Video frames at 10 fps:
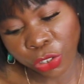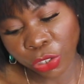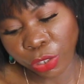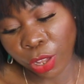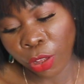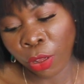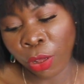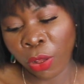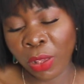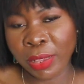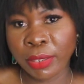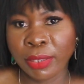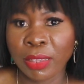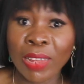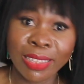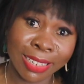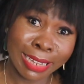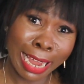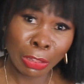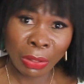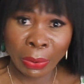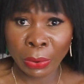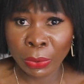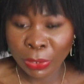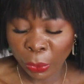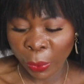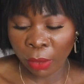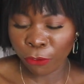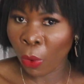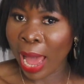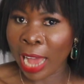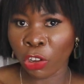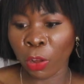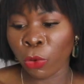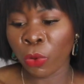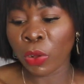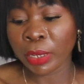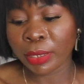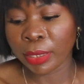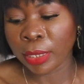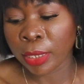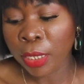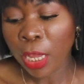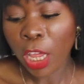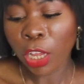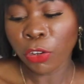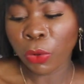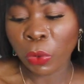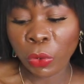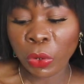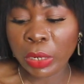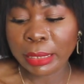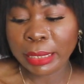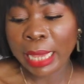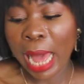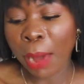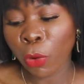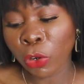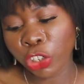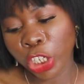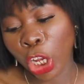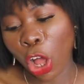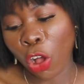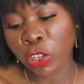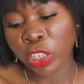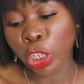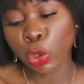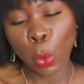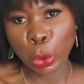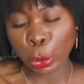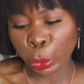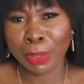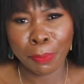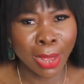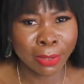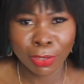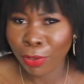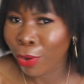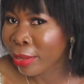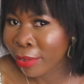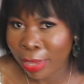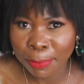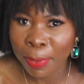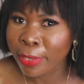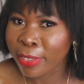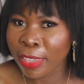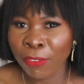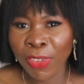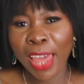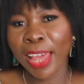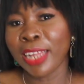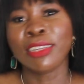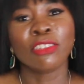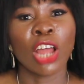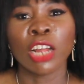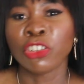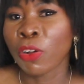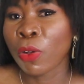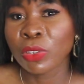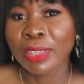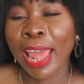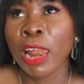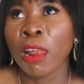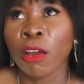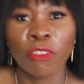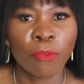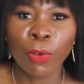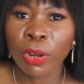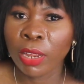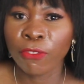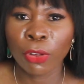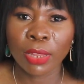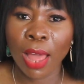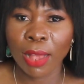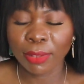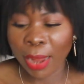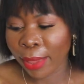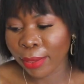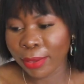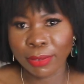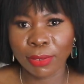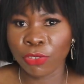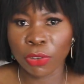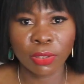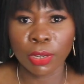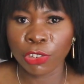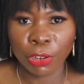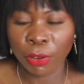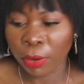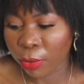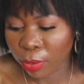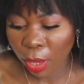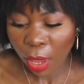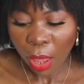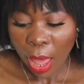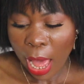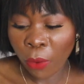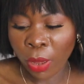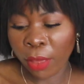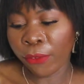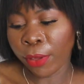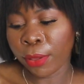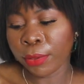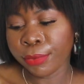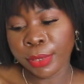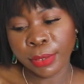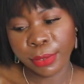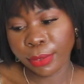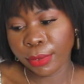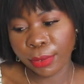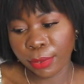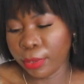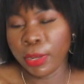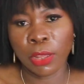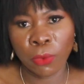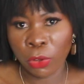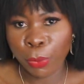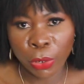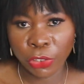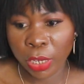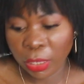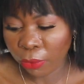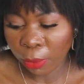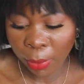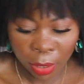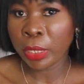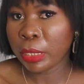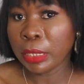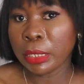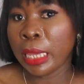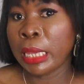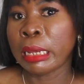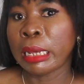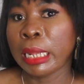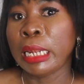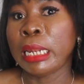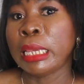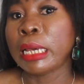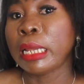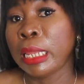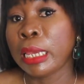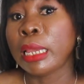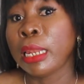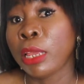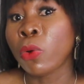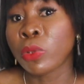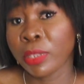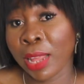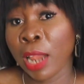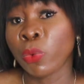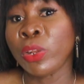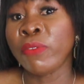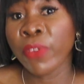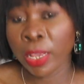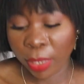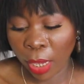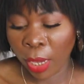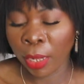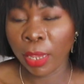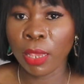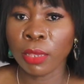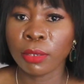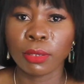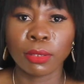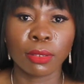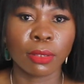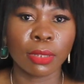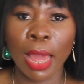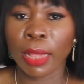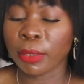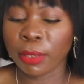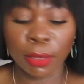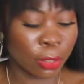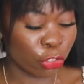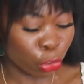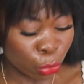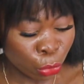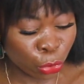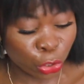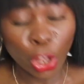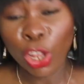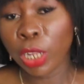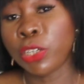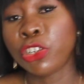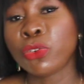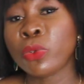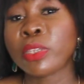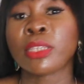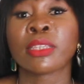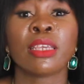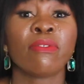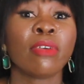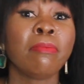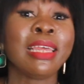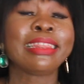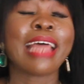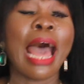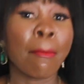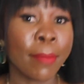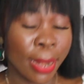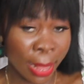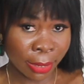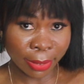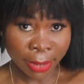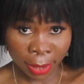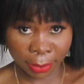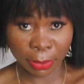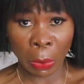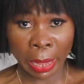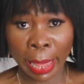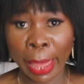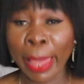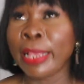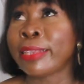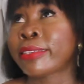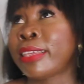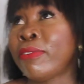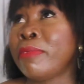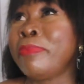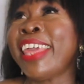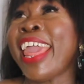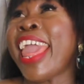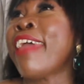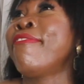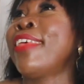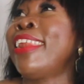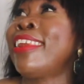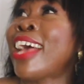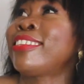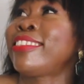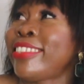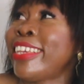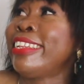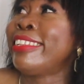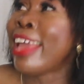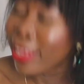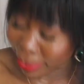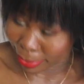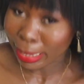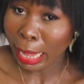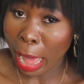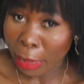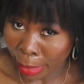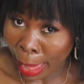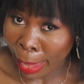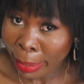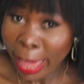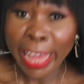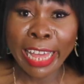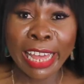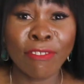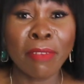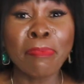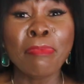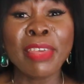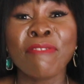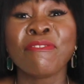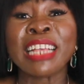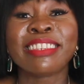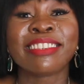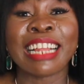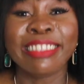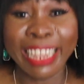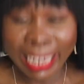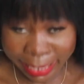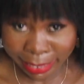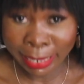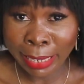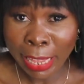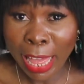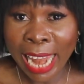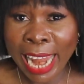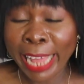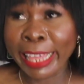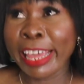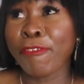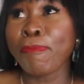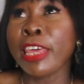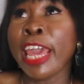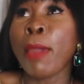is $79. So if you add up, you're gonna see, you know, you're gonna see how much it costs in total. The price is already expensive and they're charging us a lot of money for tax. Like, it's just ridiculous. However, it's still a good purchase for me. This is a really good style to invest in. It's like this shoes is giving me timelessness, okay? It's giving me everlastingness. All right, it giving versatility. Like, give me